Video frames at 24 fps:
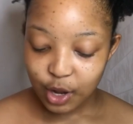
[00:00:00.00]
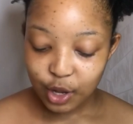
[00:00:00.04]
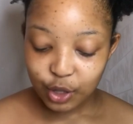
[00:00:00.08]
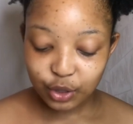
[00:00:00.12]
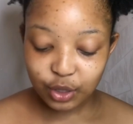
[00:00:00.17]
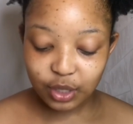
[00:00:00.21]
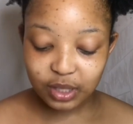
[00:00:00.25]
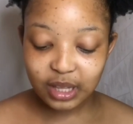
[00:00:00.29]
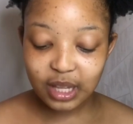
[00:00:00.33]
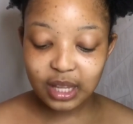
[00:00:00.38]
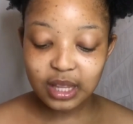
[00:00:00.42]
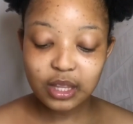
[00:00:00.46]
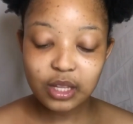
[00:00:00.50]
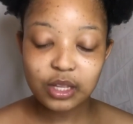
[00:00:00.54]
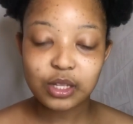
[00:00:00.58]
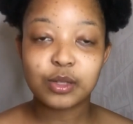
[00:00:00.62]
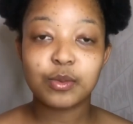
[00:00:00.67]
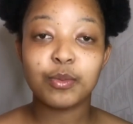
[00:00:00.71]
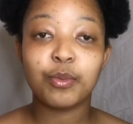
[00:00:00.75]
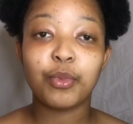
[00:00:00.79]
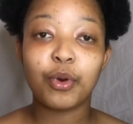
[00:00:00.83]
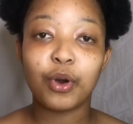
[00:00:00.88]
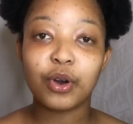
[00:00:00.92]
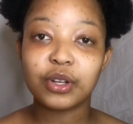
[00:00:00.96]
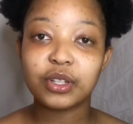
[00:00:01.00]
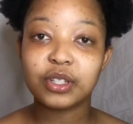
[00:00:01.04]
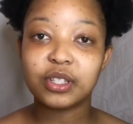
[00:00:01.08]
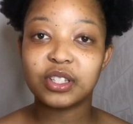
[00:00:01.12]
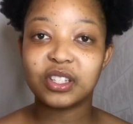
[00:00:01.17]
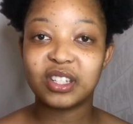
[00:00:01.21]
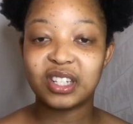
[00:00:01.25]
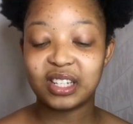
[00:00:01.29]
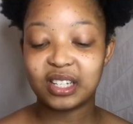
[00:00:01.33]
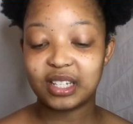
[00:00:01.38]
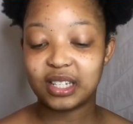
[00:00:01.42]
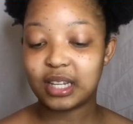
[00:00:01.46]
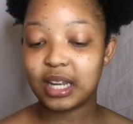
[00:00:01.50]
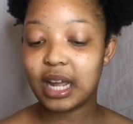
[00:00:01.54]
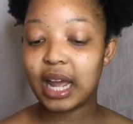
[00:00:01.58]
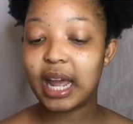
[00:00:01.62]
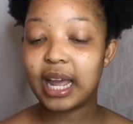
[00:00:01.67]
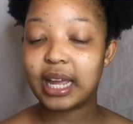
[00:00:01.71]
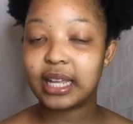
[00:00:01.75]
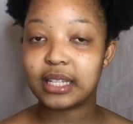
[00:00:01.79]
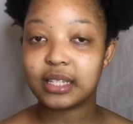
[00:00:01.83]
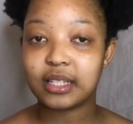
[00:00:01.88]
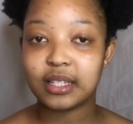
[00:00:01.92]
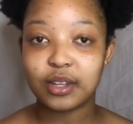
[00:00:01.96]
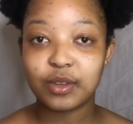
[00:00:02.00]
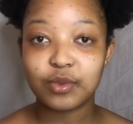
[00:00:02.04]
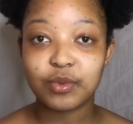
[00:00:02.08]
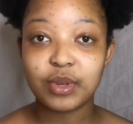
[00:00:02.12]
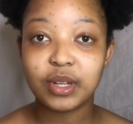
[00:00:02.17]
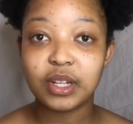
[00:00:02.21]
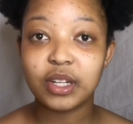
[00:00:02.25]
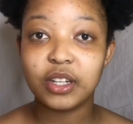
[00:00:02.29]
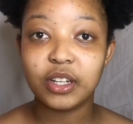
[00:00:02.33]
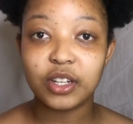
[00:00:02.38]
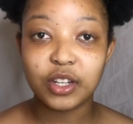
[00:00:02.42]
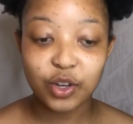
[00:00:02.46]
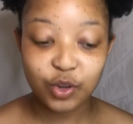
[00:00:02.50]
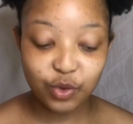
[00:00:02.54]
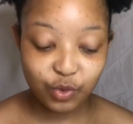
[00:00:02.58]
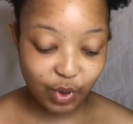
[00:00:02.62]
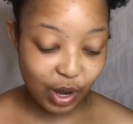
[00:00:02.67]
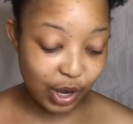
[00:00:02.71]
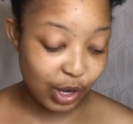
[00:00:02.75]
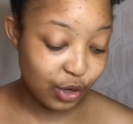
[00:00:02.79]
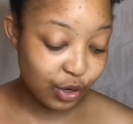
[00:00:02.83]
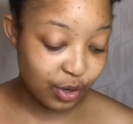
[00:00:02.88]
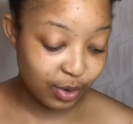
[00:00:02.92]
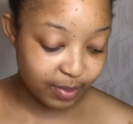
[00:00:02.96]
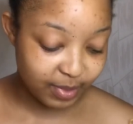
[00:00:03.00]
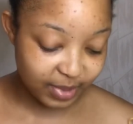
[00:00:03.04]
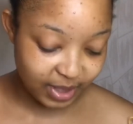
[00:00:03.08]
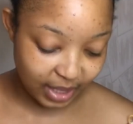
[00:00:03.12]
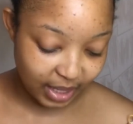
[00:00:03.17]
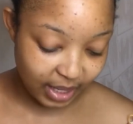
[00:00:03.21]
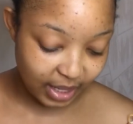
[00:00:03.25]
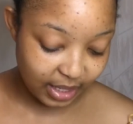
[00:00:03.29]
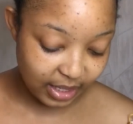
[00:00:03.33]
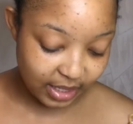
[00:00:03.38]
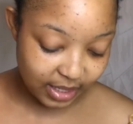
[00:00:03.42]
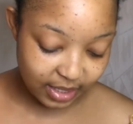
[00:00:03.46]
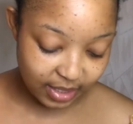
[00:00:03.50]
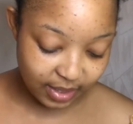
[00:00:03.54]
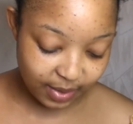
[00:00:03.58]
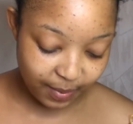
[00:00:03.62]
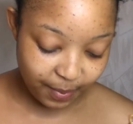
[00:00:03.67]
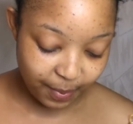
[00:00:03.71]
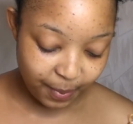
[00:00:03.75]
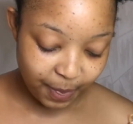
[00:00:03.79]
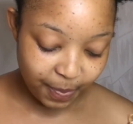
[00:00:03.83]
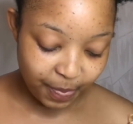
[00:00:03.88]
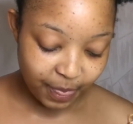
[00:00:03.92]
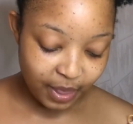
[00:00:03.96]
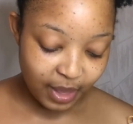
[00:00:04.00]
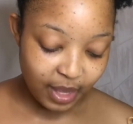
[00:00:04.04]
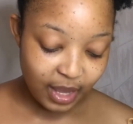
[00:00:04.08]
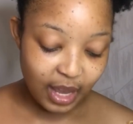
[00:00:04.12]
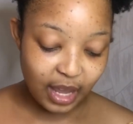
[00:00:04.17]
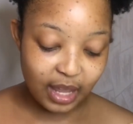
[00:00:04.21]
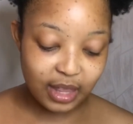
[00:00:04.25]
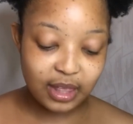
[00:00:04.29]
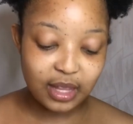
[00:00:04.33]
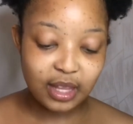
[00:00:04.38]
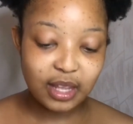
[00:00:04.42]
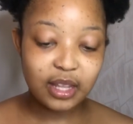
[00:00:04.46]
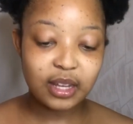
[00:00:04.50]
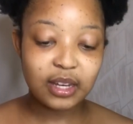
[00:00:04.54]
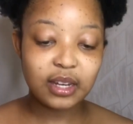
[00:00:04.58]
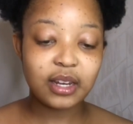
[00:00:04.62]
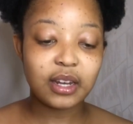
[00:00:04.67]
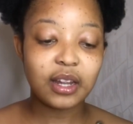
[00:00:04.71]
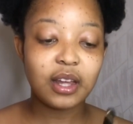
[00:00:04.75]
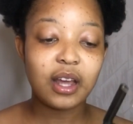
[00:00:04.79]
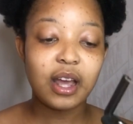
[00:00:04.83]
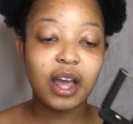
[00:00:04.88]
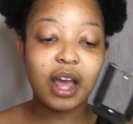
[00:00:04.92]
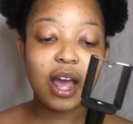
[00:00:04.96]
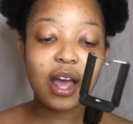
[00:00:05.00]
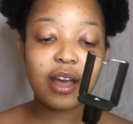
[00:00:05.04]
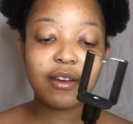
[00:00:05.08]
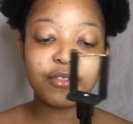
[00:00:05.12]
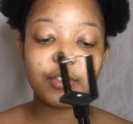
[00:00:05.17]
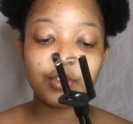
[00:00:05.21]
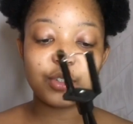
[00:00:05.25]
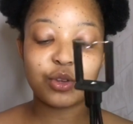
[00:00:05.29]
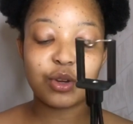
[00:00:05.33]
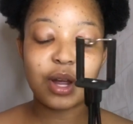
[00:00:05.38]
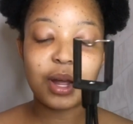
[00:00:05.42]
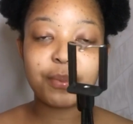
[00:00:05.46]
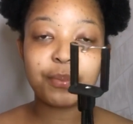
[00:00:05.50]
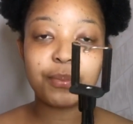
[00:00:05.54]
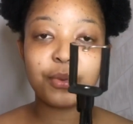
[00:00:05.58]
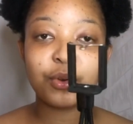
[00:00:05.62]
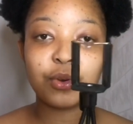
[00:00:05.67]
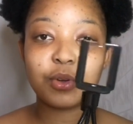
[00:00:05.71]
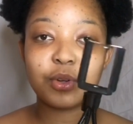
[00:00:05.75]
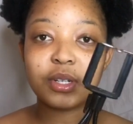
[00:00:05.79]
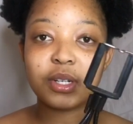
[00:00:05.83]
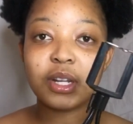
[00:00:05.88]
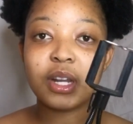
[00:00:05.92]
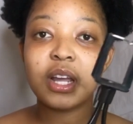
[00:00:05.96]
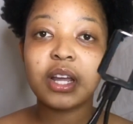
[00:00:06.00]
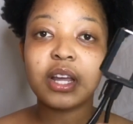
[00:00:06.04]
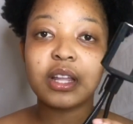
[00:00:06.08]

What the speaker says: That this box just has really random things. And then I have a tripod.